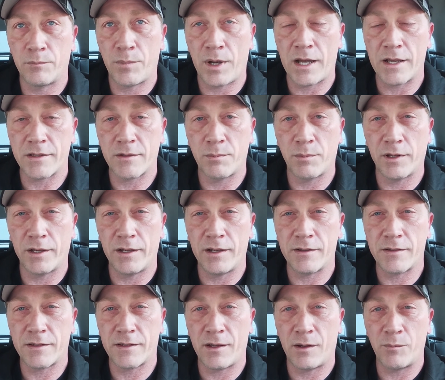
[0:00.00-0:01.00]
Possibly
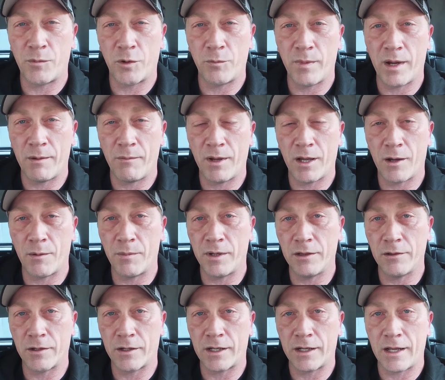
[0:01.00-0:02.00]
this summer, maybe I'll be
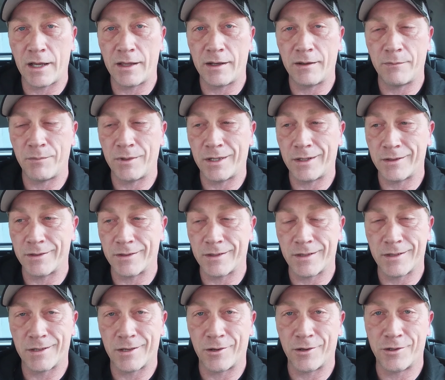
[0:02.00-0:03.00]
looking at it, because the
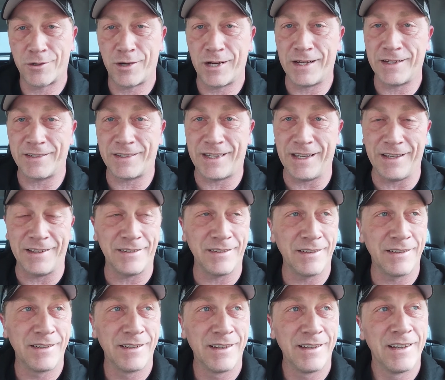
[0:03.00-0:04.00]
surgery is
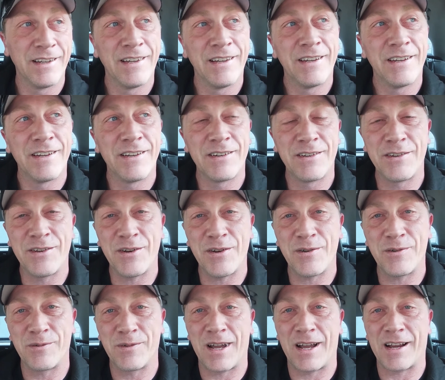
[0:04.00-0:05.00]
getting, you
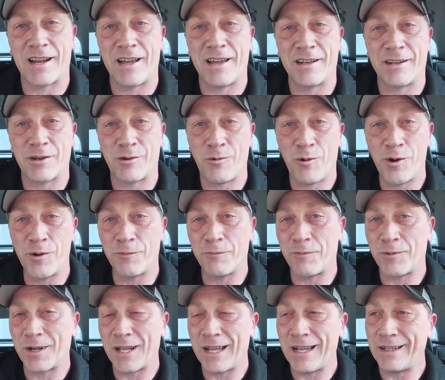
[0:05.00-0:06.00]
know, I got a quote
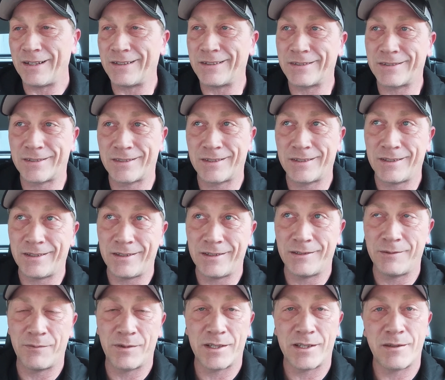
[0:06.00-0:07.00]
for that, and it's
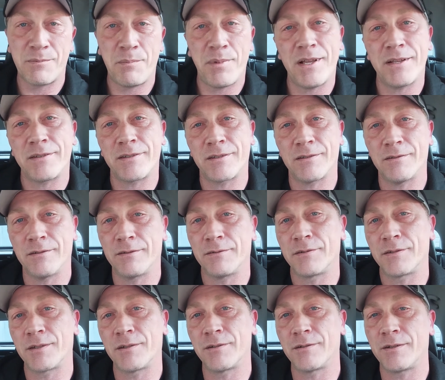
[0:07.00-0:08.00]
kind of expensive.
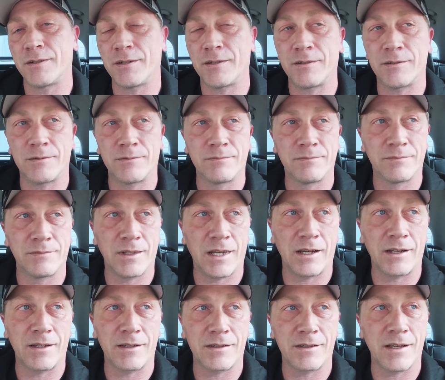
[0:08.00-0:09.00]
So, you know,
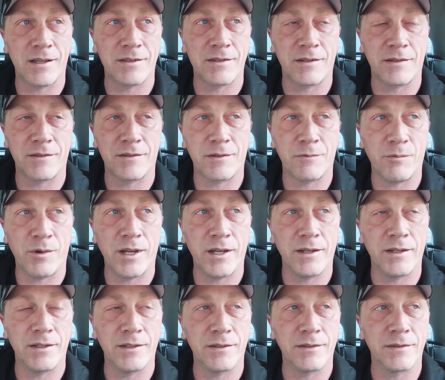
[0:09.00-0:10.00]
I guess that's just the way
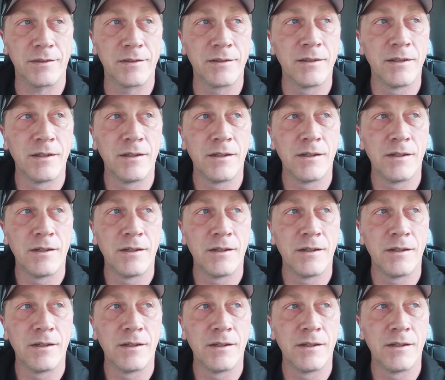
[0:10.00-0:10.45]
it is.